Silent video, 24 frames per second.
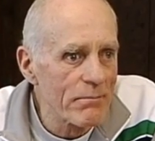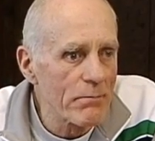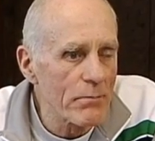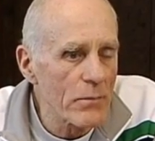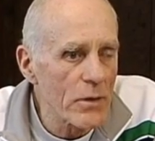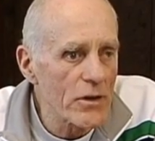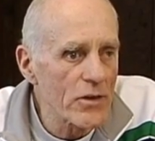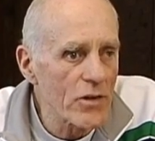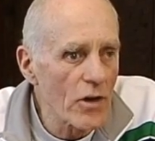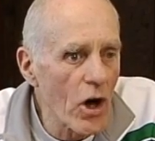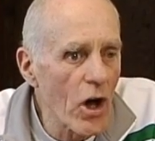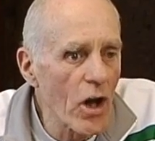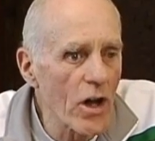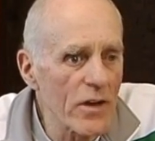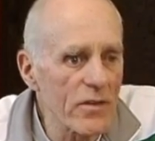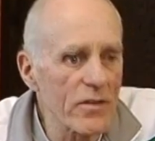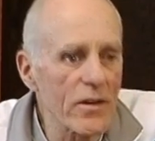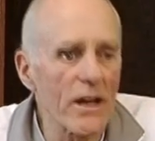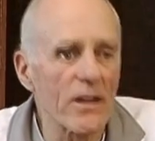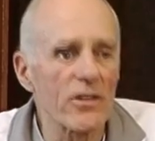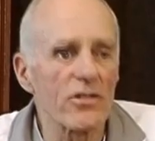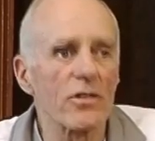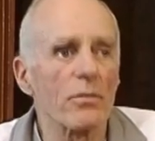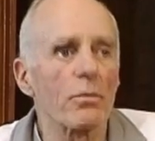But to all
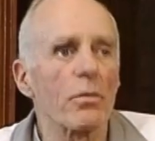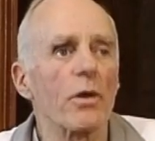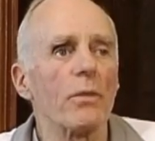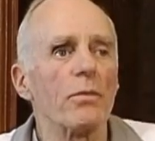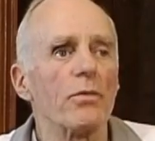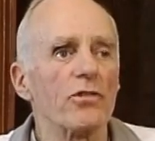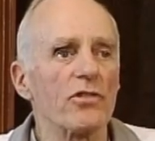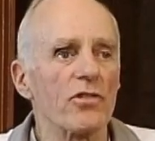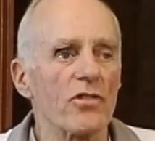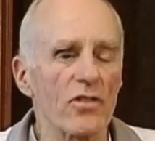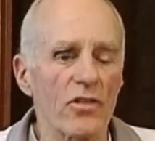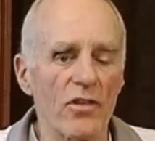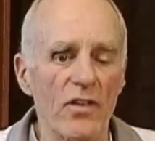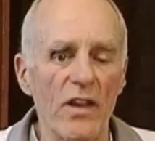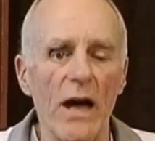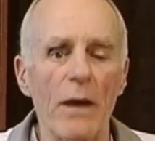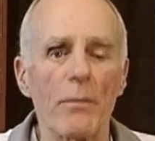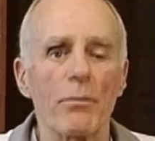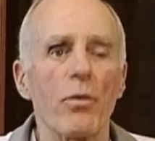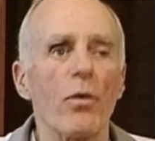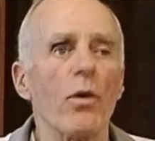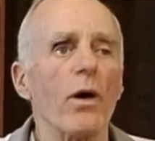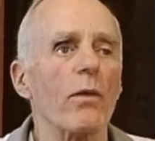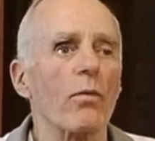intents and purposes is
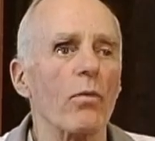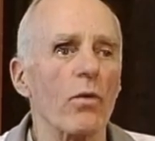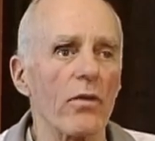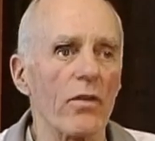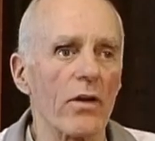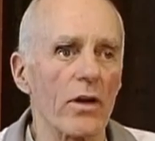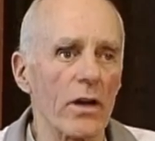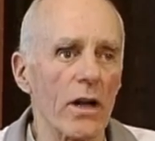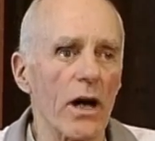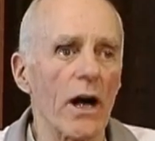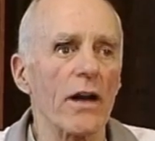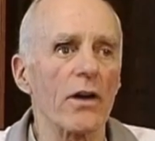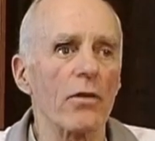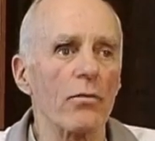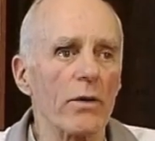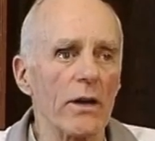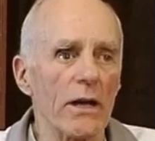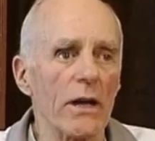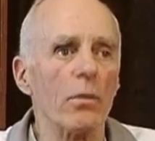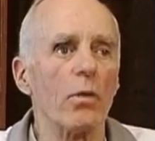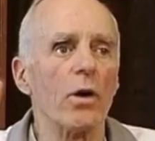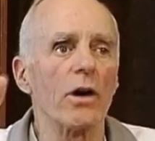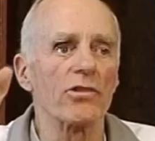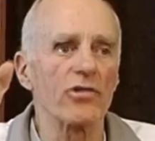that point where the glider
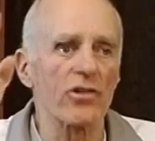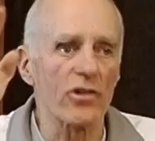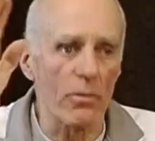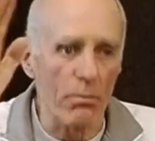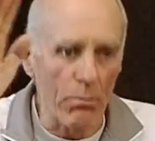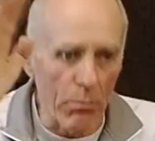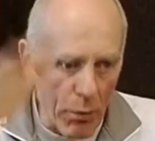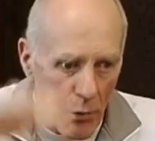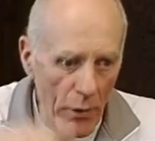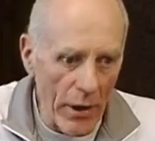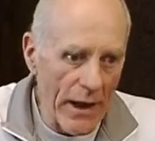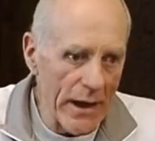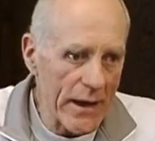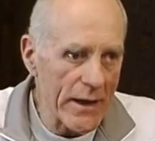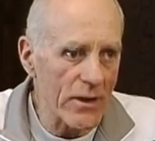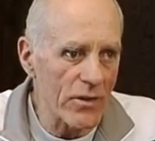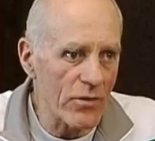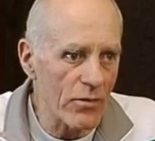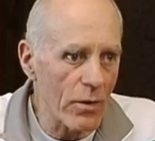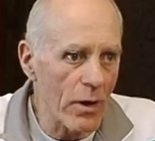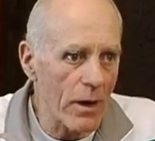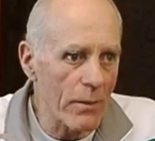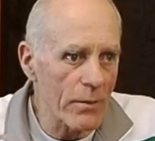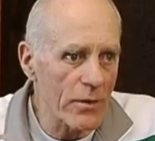really wants to break and
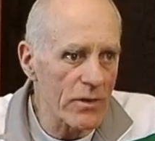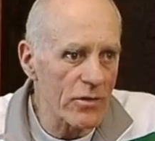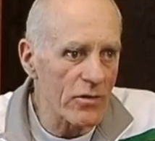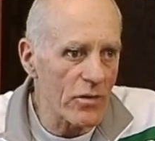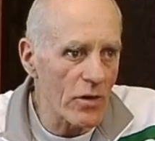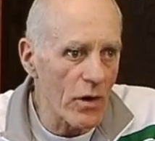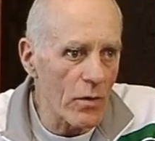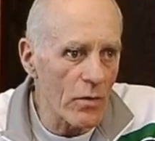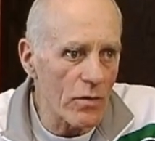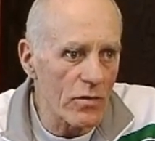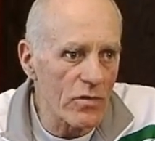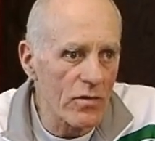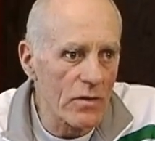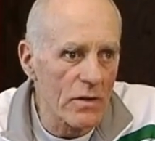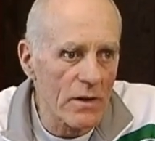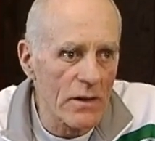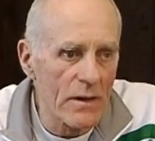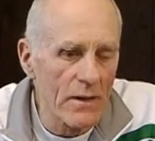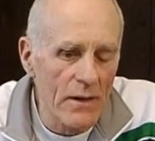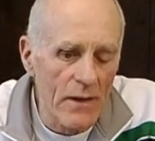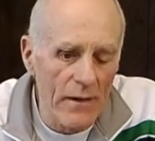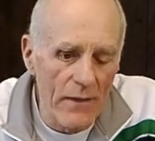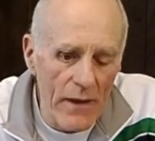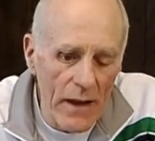drop its nose.
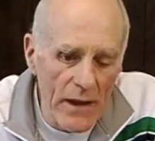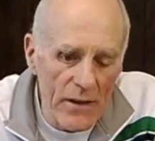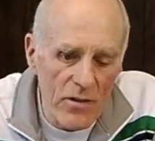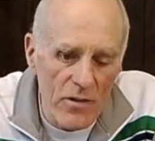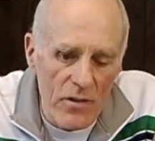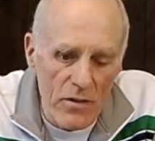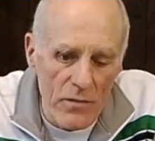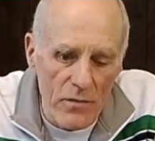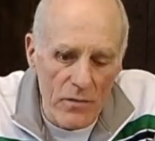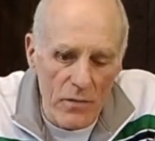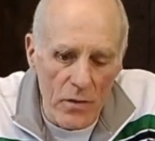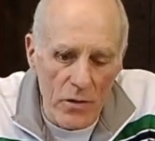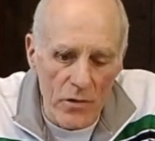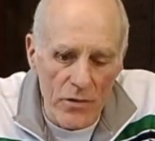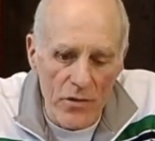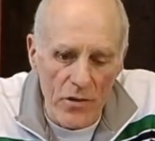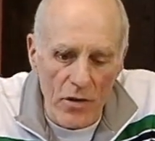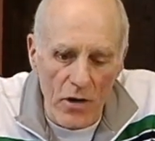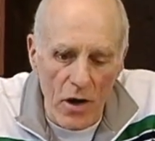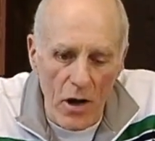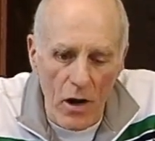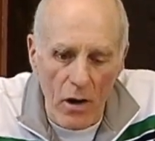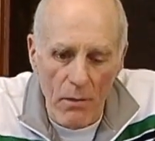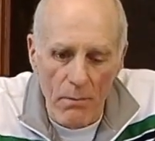That's the full
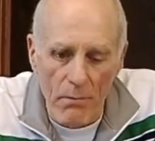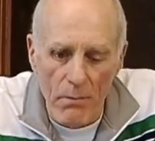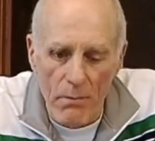stall.